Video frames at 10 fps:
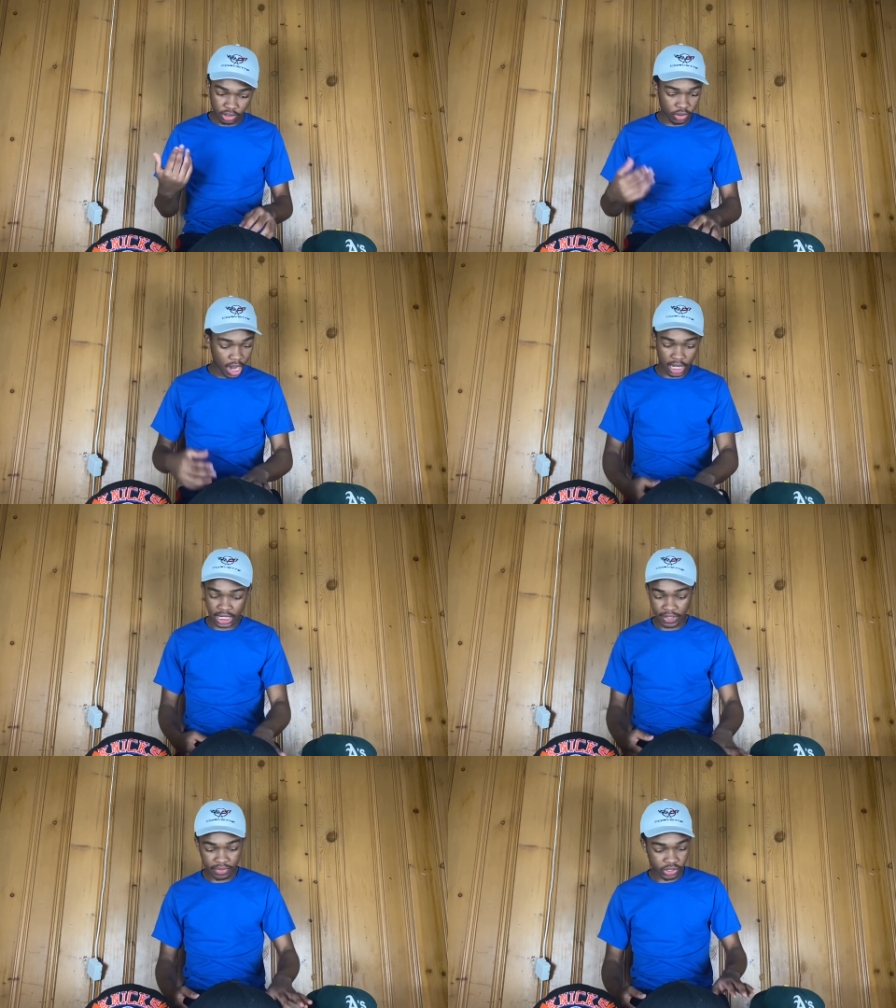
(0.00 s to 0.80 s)
You got to
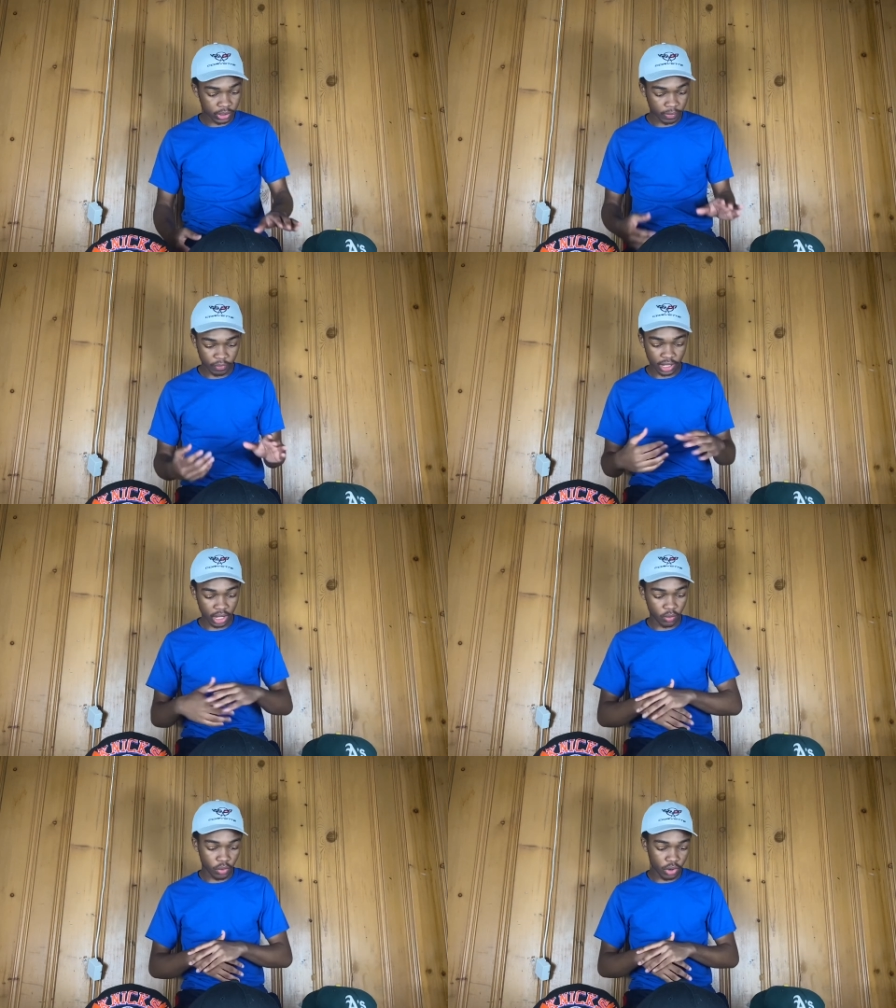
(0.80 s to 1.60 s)
give it to him for that
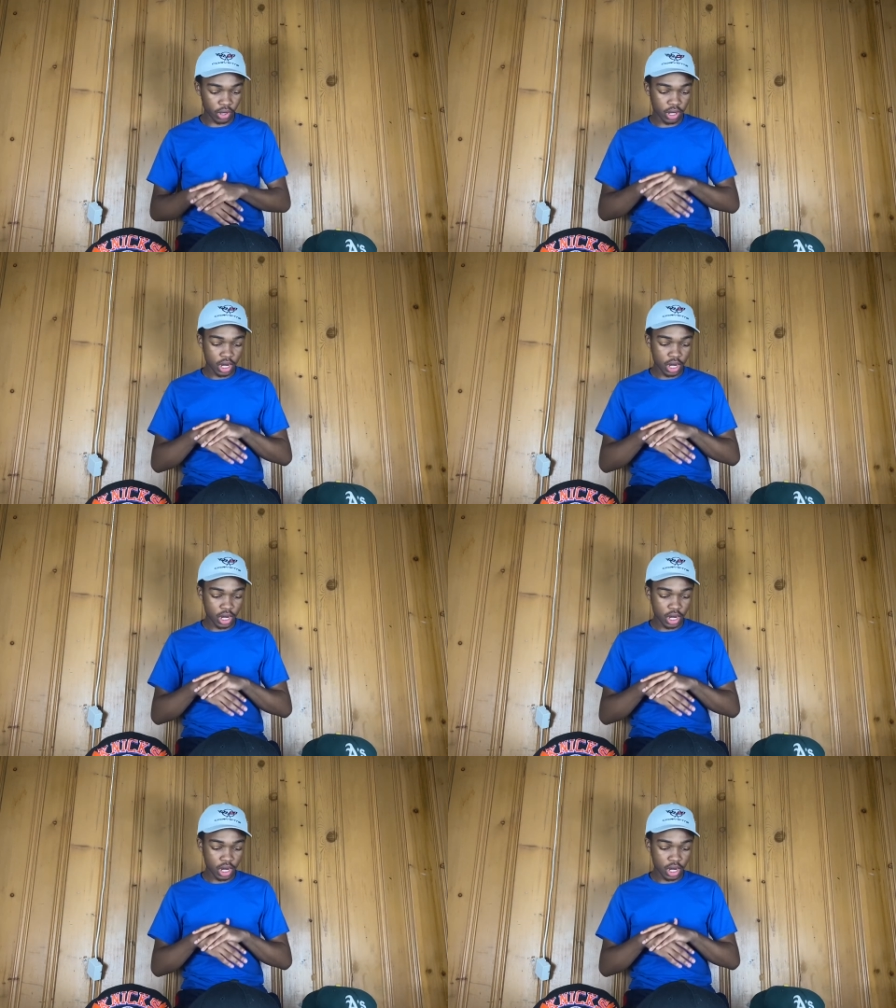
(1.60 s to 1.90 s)
award.